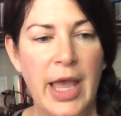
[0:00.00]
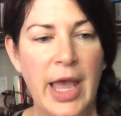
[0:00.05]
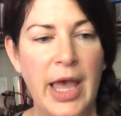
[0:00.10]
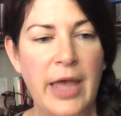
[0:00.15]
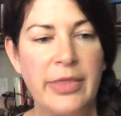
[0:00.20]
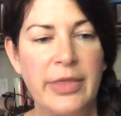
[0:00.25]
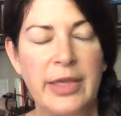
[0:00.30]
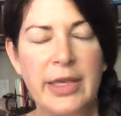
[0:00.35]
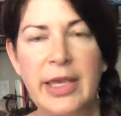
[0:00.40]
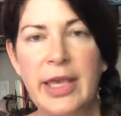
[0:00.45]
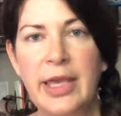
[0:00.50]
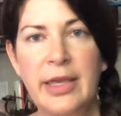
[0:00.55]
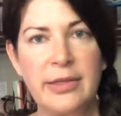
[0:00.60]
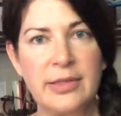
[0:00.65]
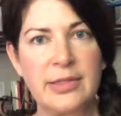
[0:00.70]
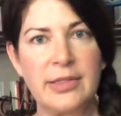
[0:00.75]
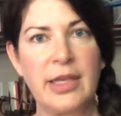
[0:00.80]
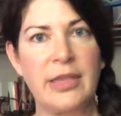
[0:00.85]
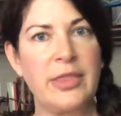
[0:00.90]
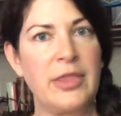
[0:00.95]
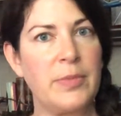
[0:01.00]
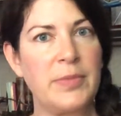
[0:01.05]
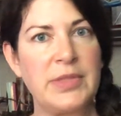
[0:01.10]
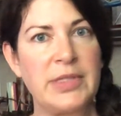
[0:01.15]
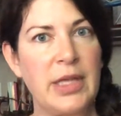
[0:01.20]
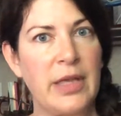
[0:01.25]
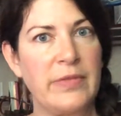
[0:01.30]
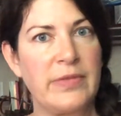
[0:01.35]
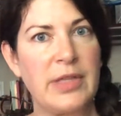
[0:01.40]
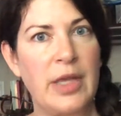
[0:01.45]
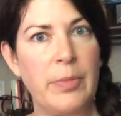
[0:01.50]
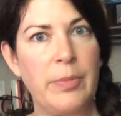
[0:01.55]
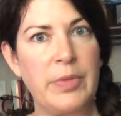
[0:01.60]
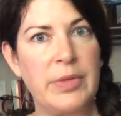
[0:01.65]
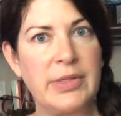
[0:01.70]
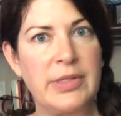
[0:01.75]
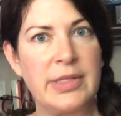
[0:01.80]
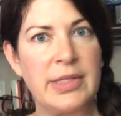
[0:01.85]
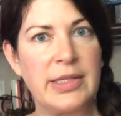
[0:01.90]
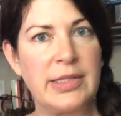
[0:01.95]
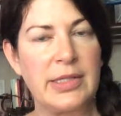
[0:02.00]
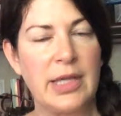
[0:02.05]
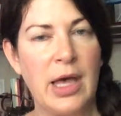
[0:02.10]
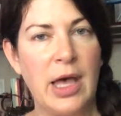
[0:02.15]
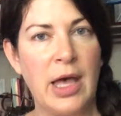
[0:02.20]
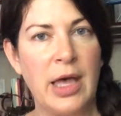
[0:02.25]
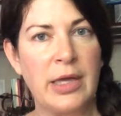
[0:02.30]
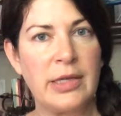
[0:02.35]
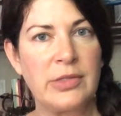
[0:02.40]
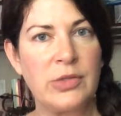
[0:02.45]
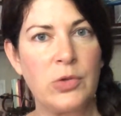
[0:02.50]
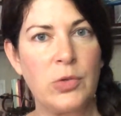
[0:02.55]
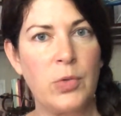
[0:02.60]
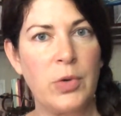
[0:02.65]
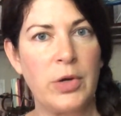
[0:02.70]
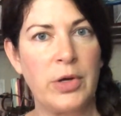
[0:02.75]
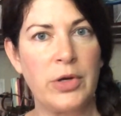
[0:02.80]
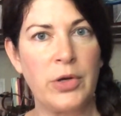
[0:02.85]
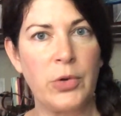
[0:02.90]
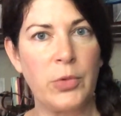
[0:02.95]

and the kings set themselves up as these guys who were going to